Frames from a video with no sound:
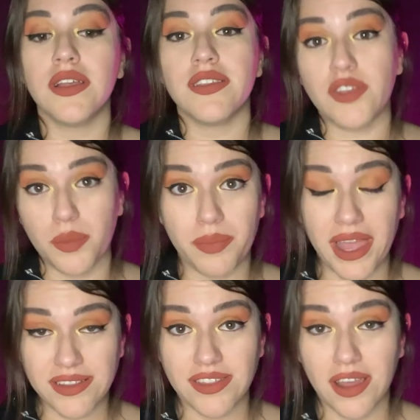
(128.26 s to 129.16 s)
So
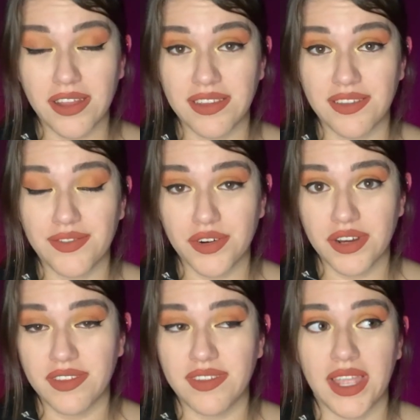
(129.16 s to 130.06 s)
back to the haunted
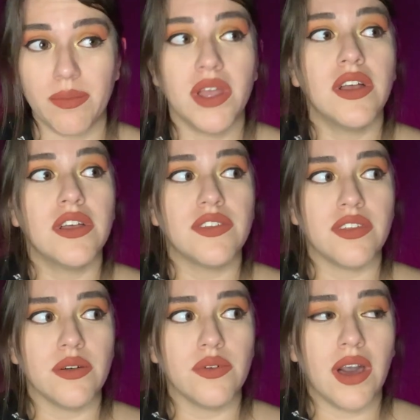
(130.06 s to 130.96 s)
forest name.
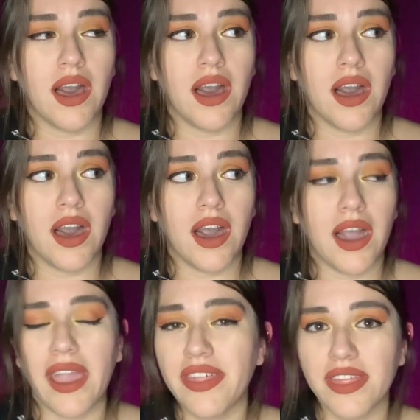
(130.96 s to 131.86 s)
So
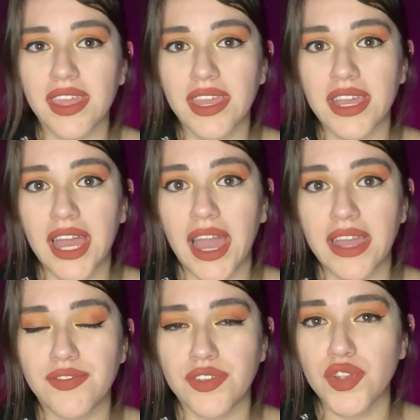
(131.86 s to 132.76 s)
I think
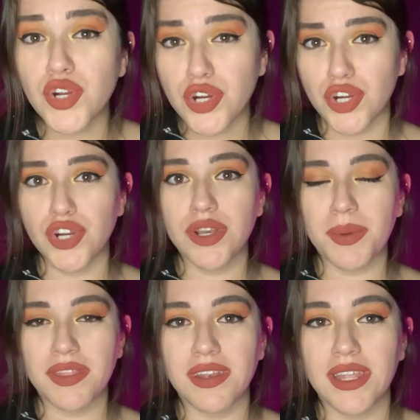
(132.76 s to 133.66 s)
I've just heard
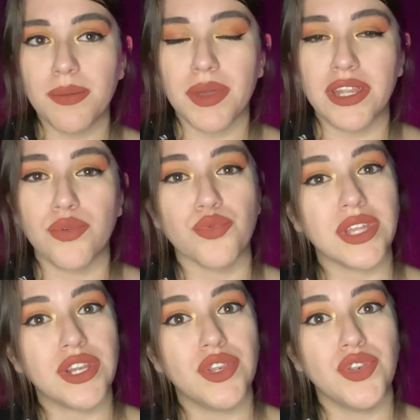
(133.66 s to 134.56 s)
about the name, but I don't
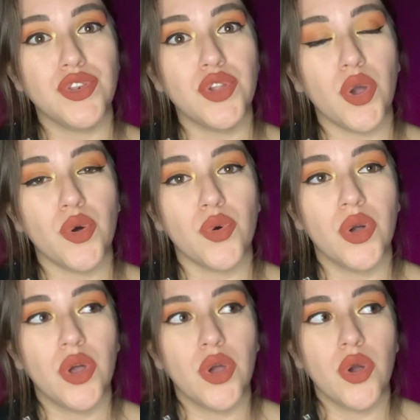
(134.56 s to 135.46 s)
really know
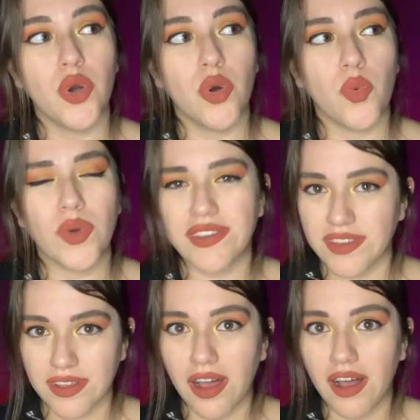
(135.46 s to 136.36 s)
what's
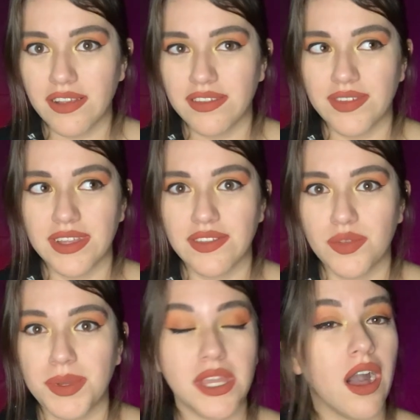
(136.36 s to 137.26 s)
the cause of it to
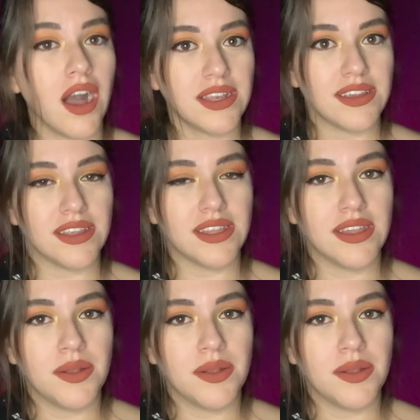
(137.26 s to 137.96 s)
be haunted